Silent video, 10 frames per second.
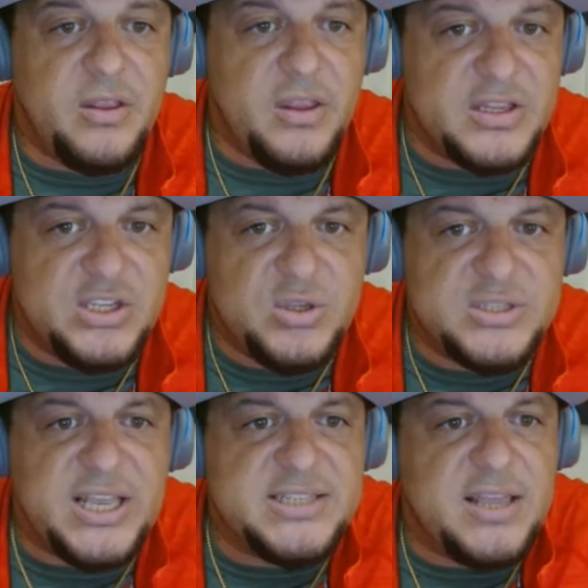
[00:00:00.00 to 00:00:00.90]
you
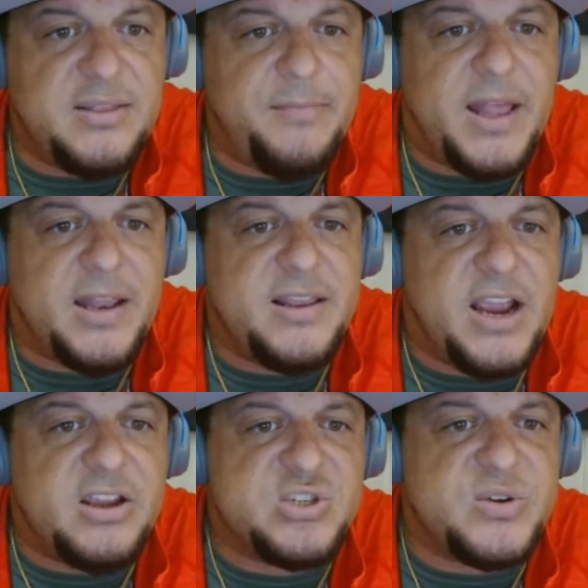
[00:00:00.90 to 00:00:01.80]
say the same thing about
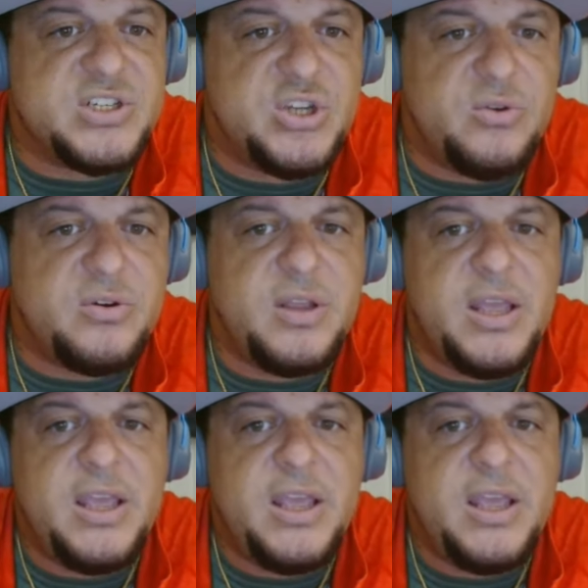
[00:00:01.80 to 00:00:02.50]
Gary Trent Jr.